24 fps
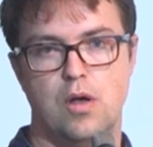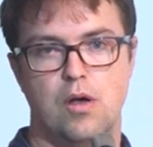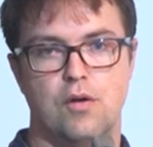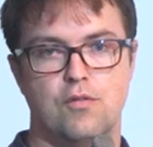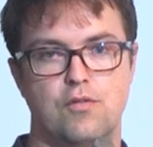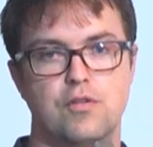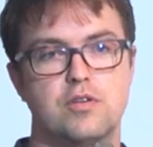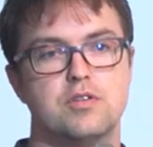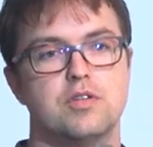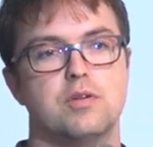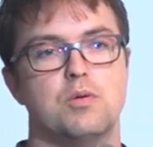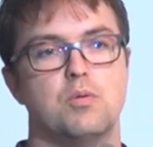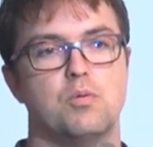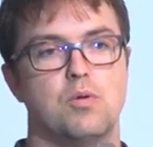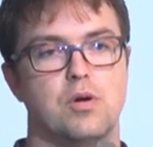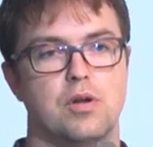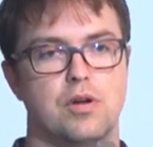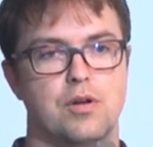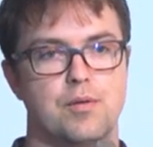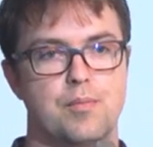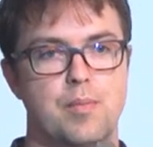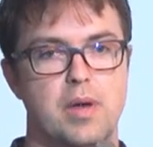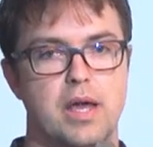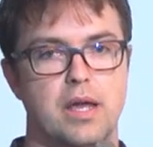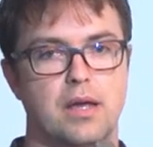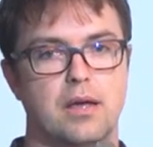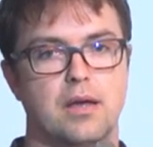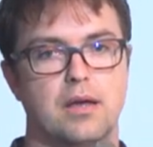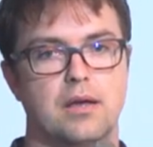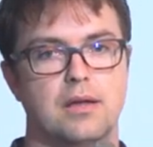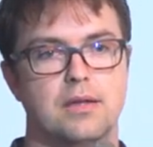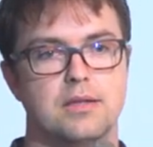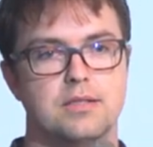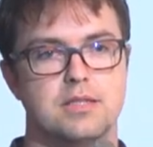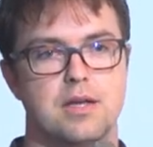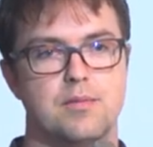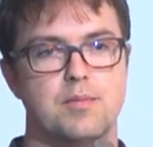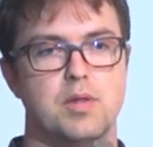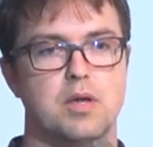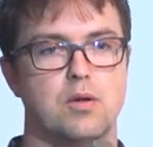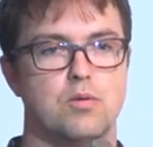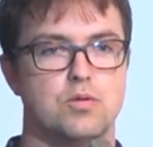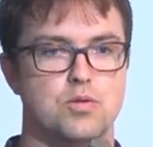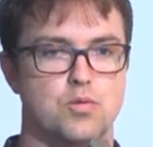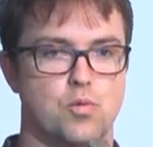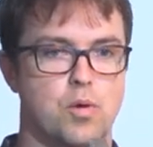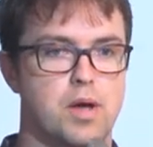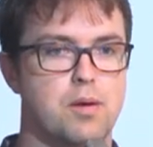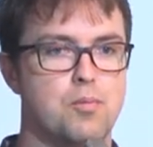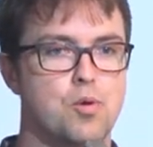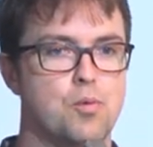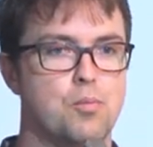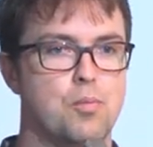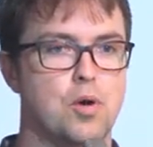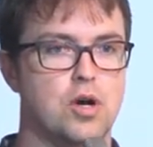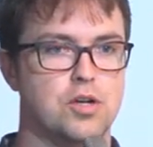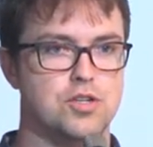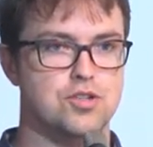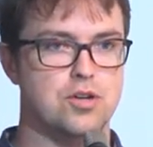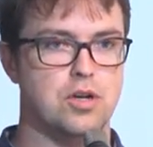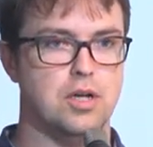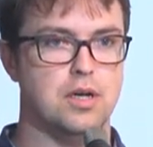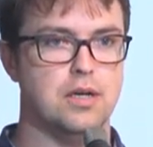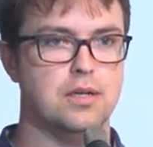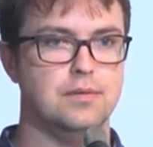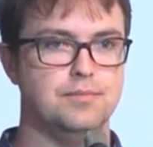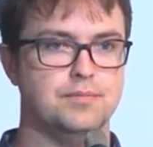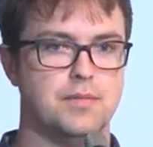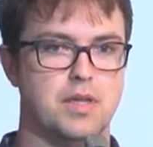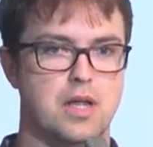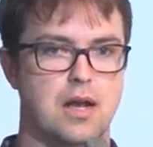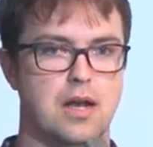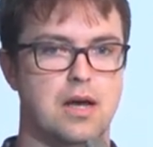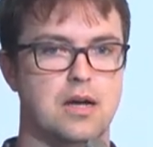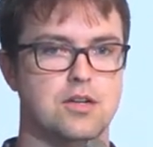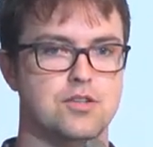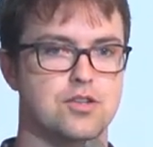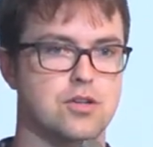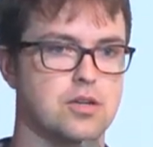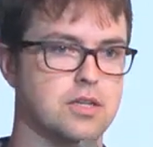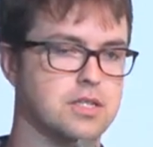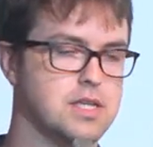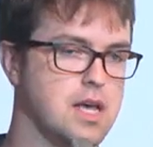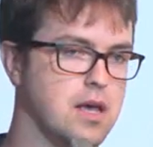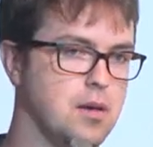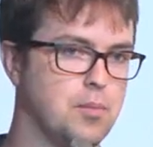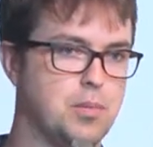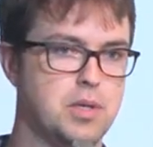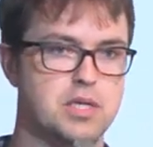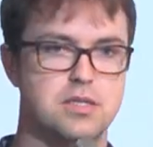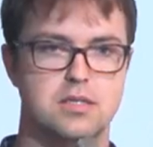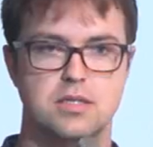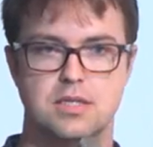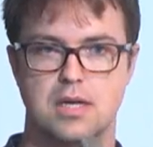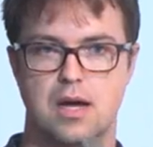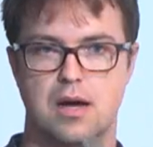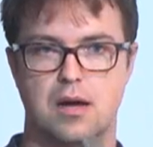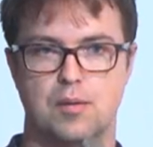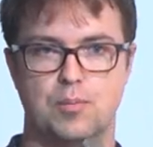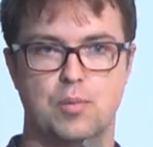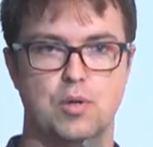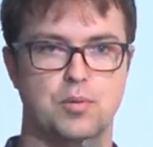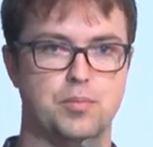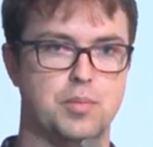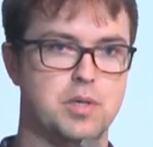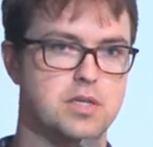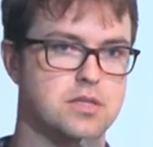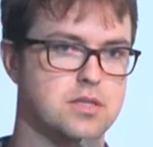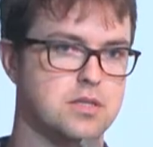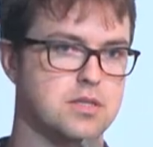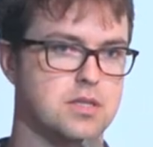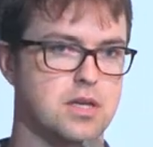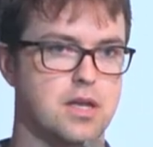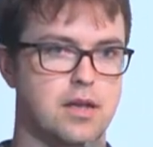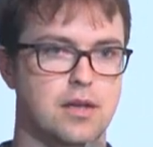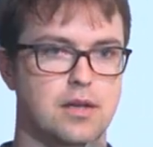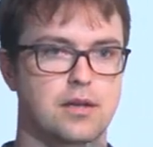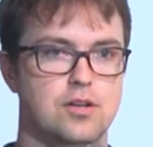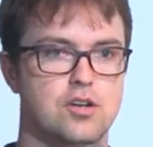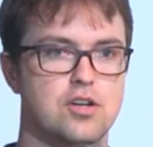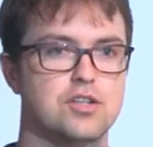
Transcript: firstly, we wanted to make something that was way more modular, that allowed you to take pieces out, put pieces in,